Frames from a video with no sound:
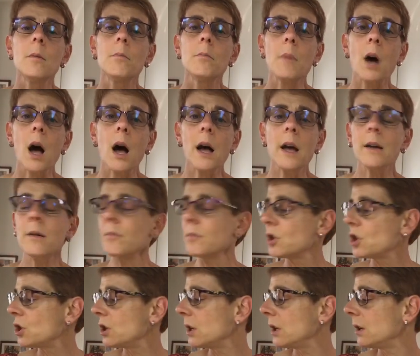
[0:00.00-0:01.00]
My
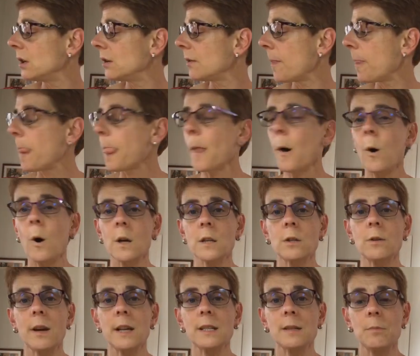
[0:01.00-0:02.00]
machine
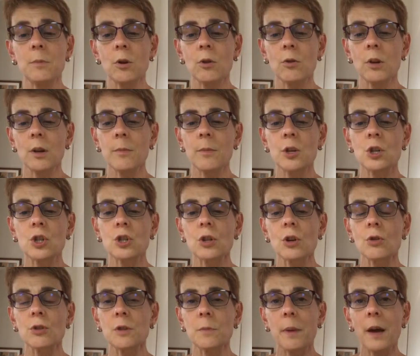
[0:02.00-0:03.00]
also has a mirror image,
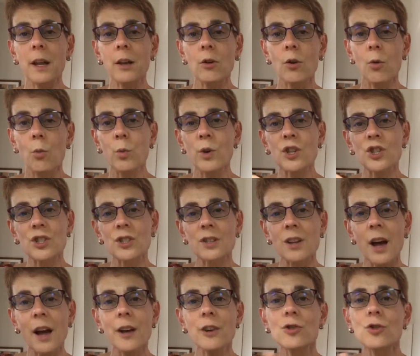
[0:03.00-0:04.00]
so depending on which
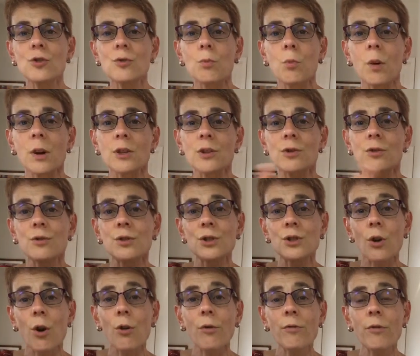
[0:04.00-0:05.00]
side you want to
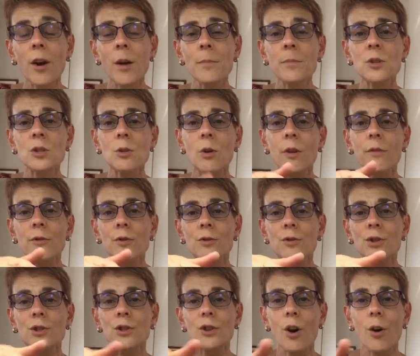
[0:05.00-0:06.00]
sew from, so if you're
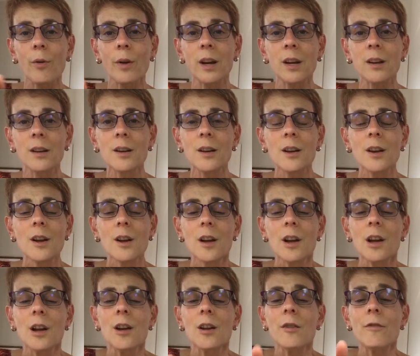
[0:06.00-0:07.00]
sewing
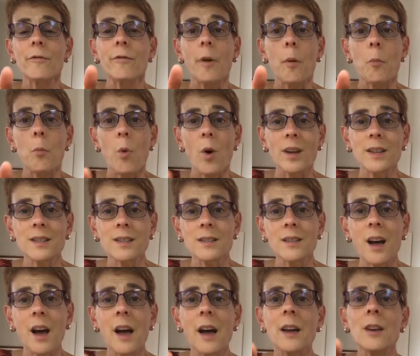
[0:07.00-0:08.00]
from one
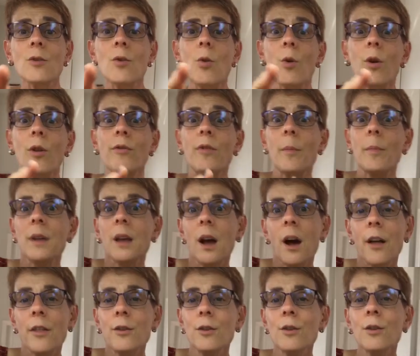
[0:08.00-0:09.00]
side or from the
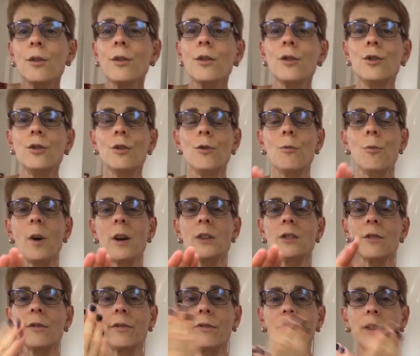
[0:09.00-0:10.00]
other, you'll
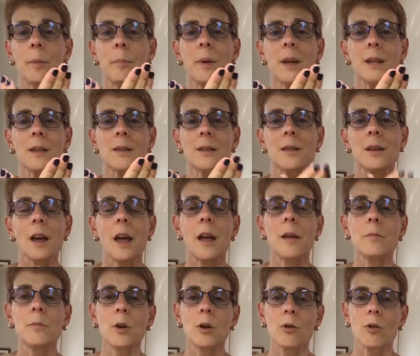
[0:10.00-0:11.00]
want to flip it
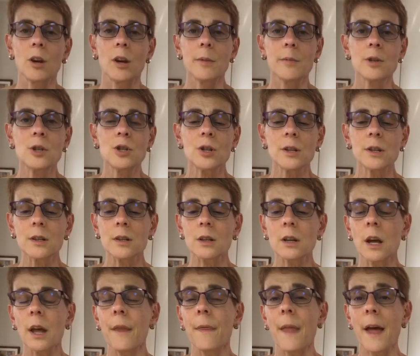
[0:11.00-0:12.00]
and mirror image it,
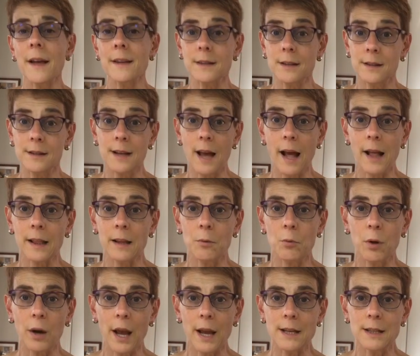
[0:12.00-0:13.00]
and that's exactly
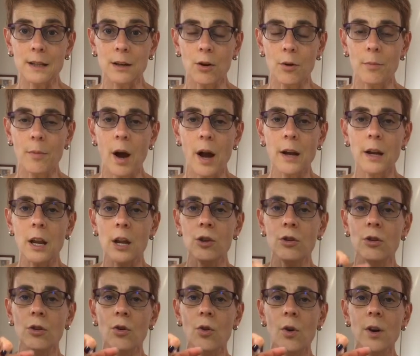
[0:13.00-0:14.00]
what I did on mine. And
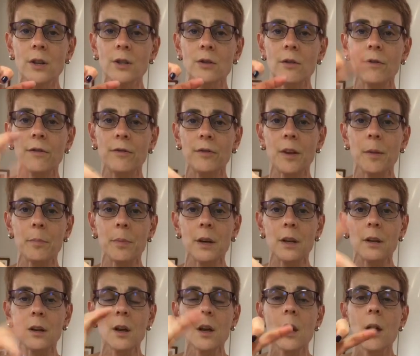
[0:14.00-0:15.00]
you can also flip
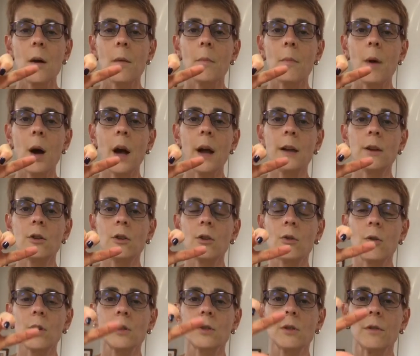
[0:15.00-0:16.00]
it. Mine, you
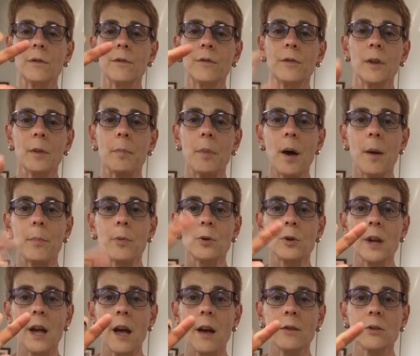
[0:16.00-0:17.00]
can also flip up
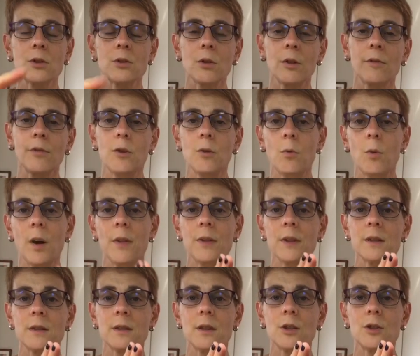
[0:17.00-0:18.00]
or down, so if you want
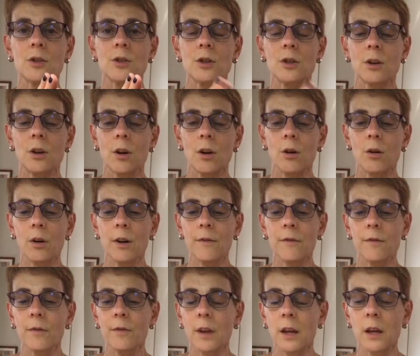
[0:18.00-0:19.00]
the stitch to go,
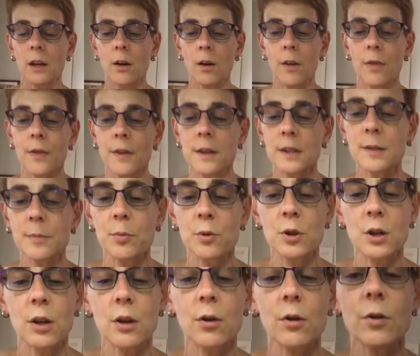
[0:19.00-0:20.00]
if like on this
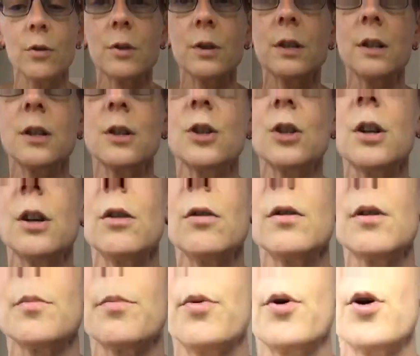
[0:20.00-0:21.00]
particular stitch here, the